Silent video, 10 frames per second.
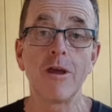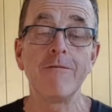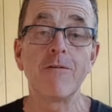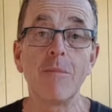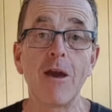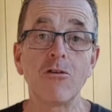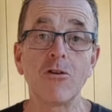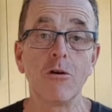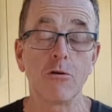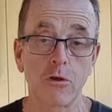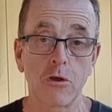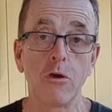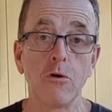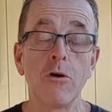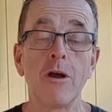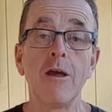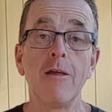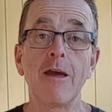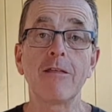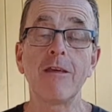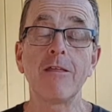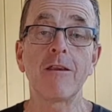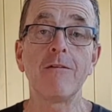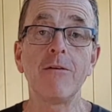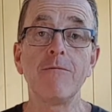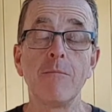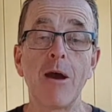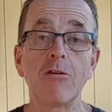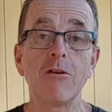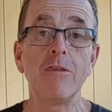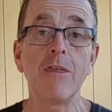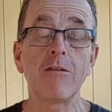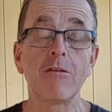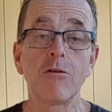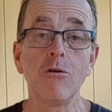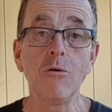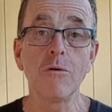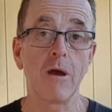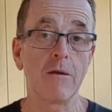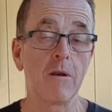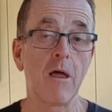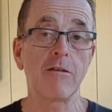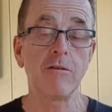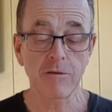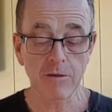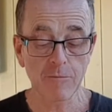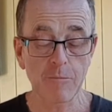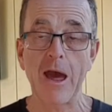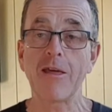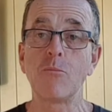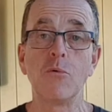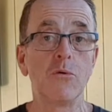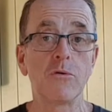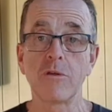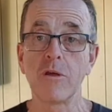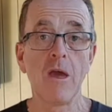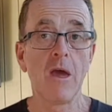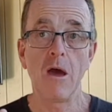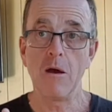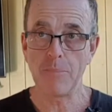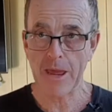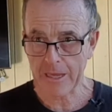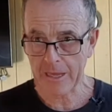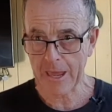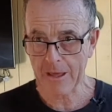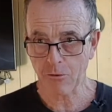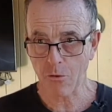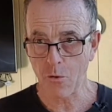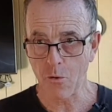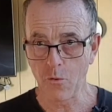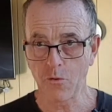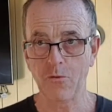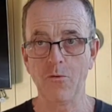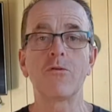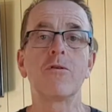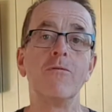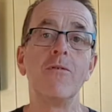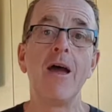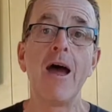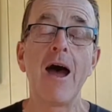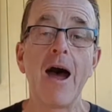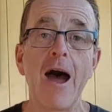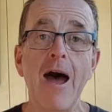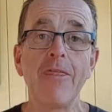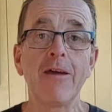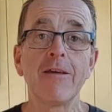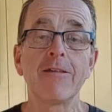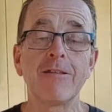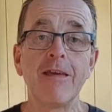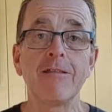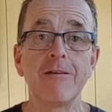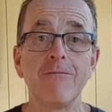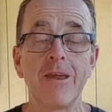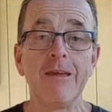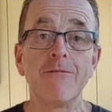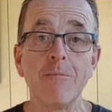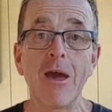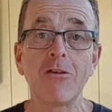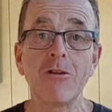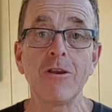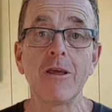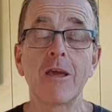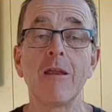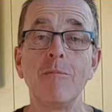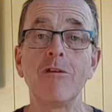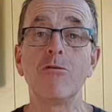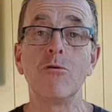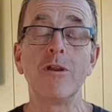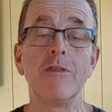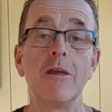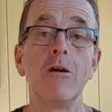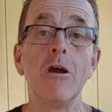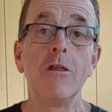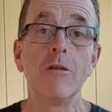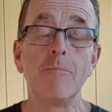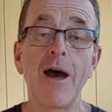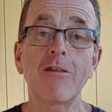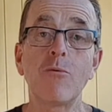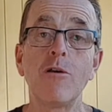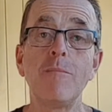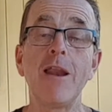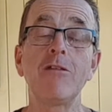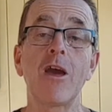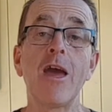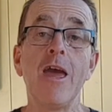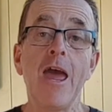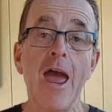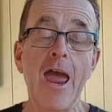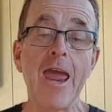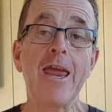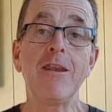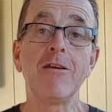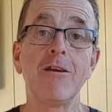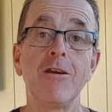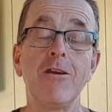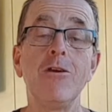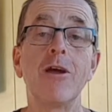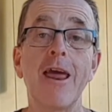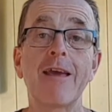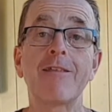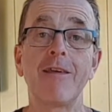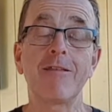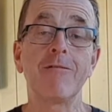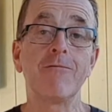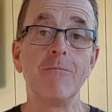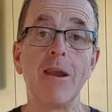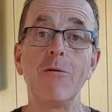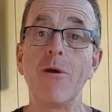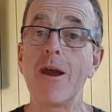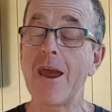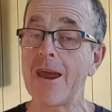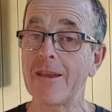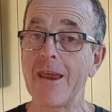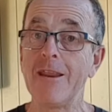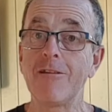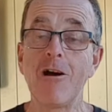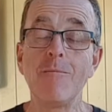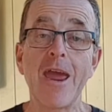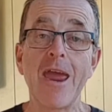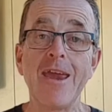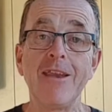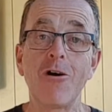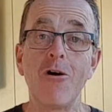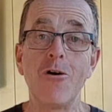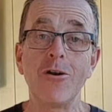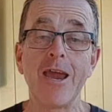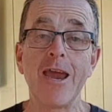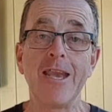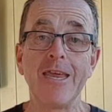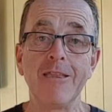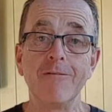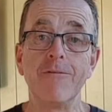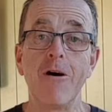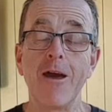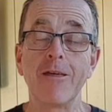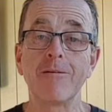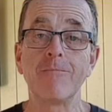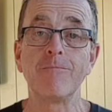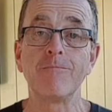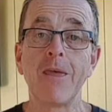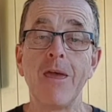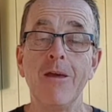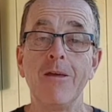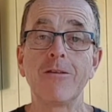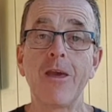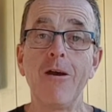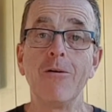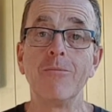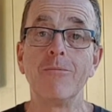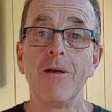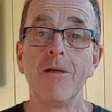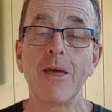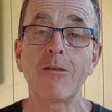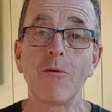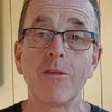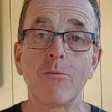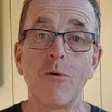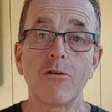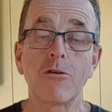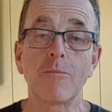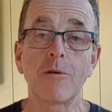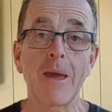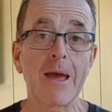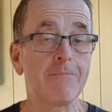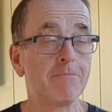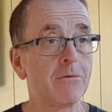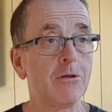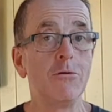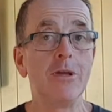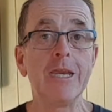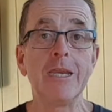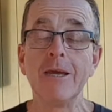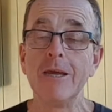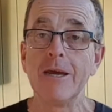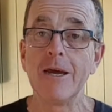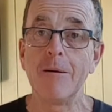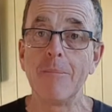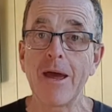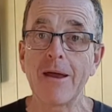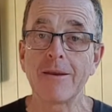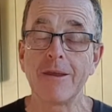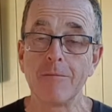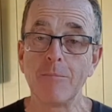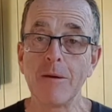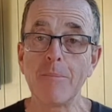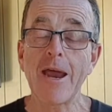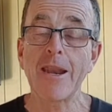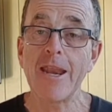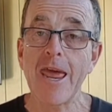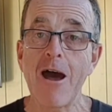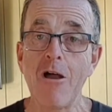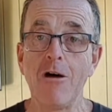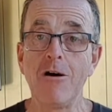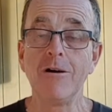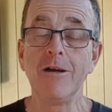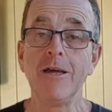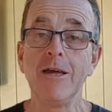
information, or secure that sensitive information in there too, like licenses, passports, bank accounts, all sorts of other sensitive information can be stored in the password manager, and you can access it from anywhere at any time and on any device. So that's what this workshop's about. It'll be about an hour long.